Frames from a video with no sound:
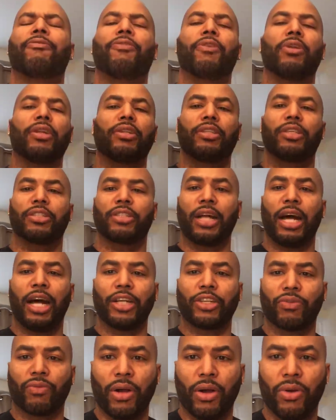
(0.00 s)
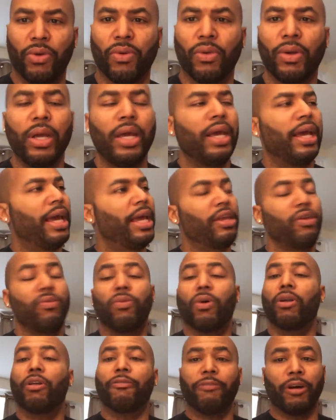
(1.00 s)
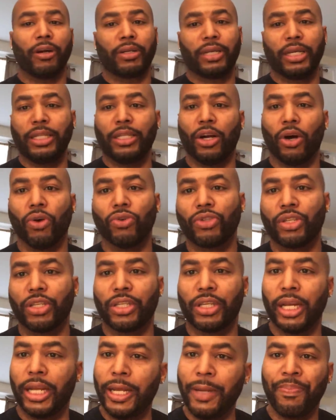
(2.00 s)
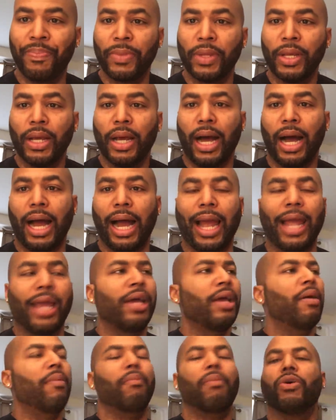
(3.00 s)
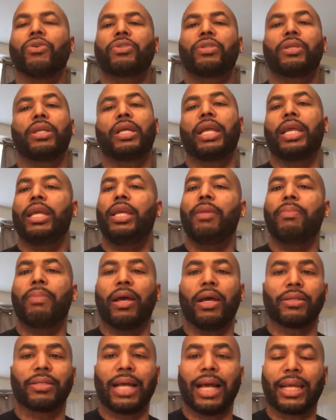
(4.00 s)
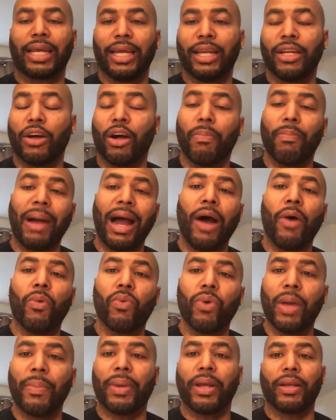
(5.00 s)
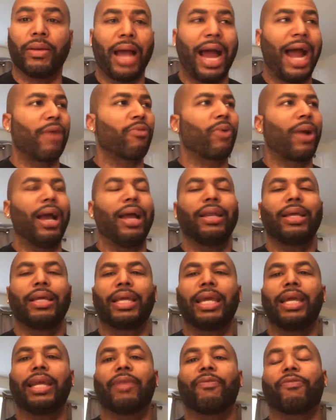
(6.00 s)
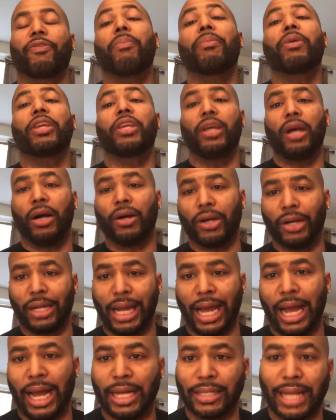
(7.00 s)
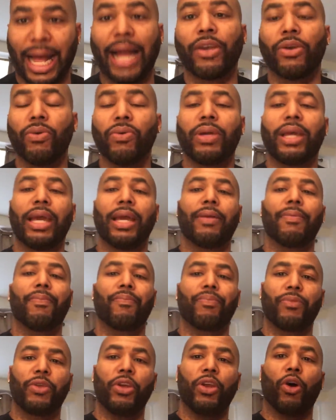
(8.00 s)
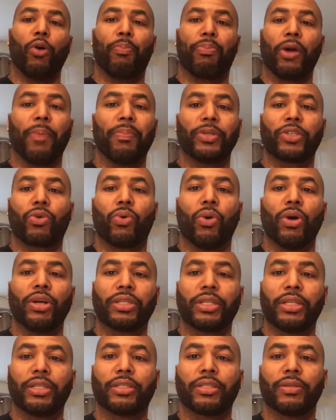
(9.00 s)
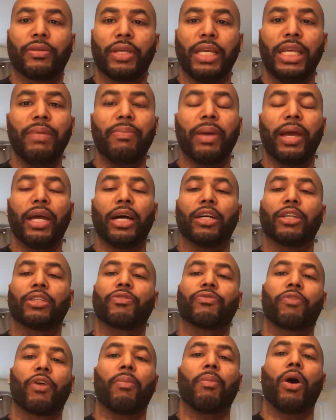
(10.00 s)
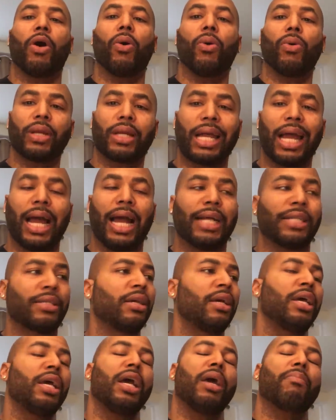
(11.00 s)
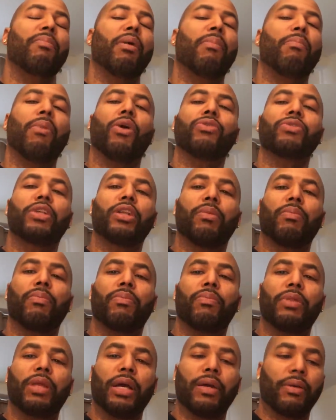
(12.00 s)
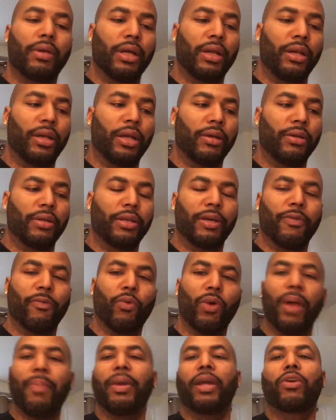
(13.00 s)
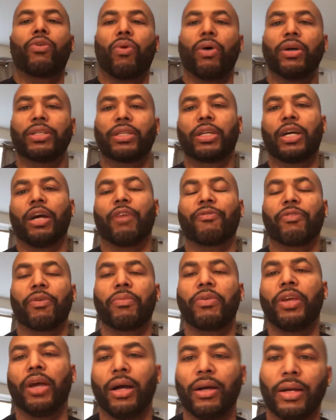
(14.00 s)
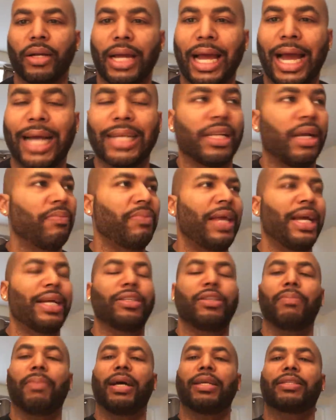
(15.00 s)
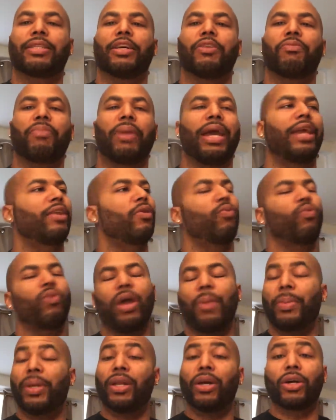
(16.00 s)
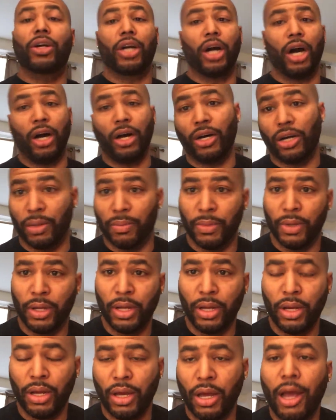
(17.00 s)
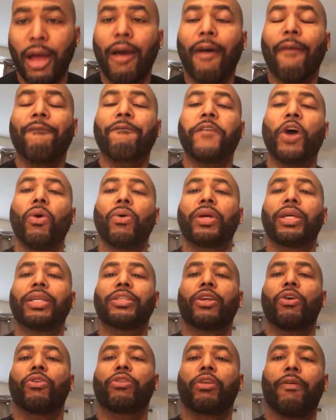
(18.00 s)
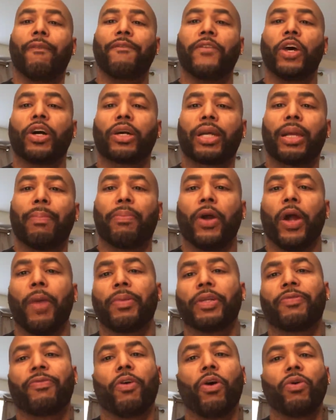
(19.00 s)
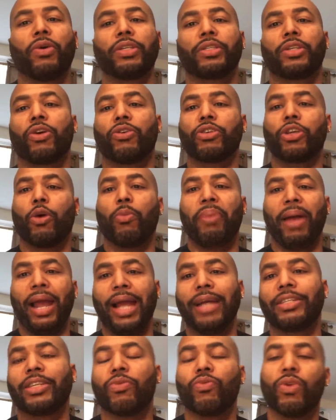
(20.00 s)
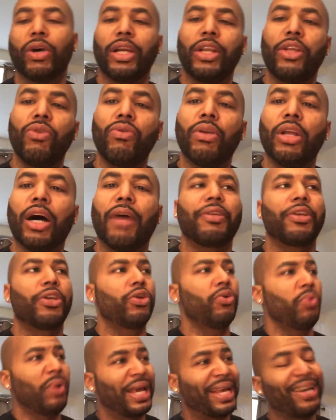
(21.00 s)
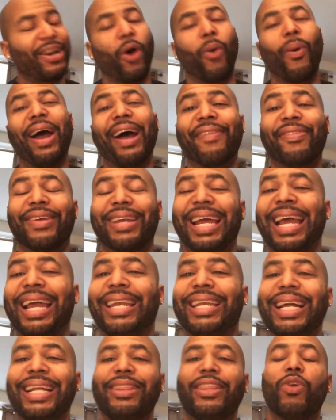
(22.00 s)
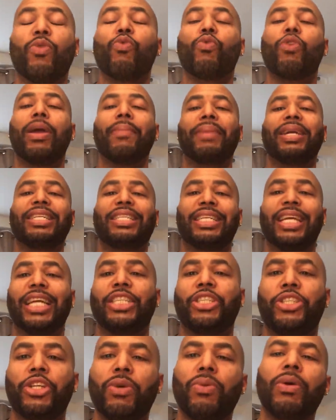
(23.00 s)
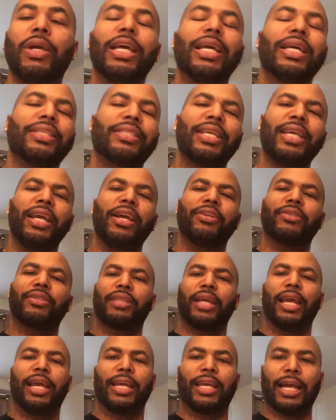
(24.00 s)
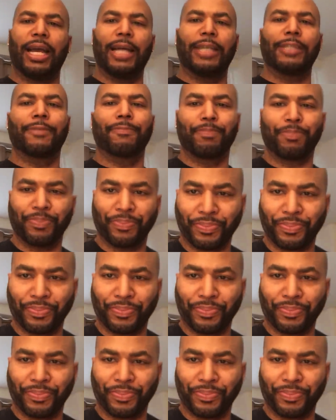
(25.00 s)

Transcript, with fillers: are full of testosterone and you want to fuck these hoes to sleep. All right. Most of the emails I get are about women. I rarely get from the younger guys. I do get, you know, purpose questions, emails from older guys, but most of the the, the, the, the women question come from younger guys. And I'm thinking to myself, man, the women are calm. Focus on your fucking purpose. Focus on your passion. What do you love to do? And go after that. Let the women chase you. See, here's the thing, guys.